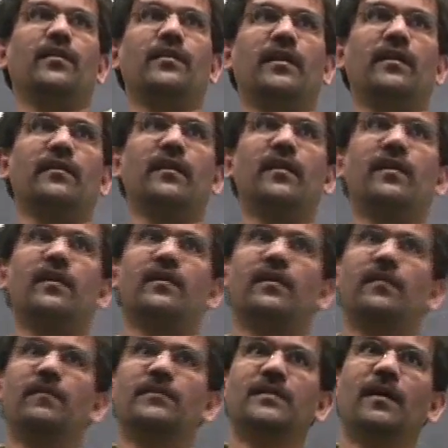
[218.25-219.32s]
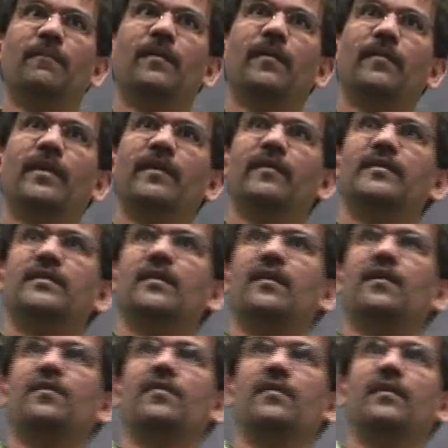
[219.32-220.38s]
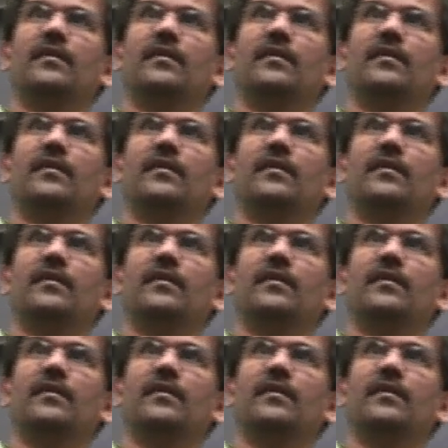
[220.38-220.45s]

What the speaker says: There are some memory which are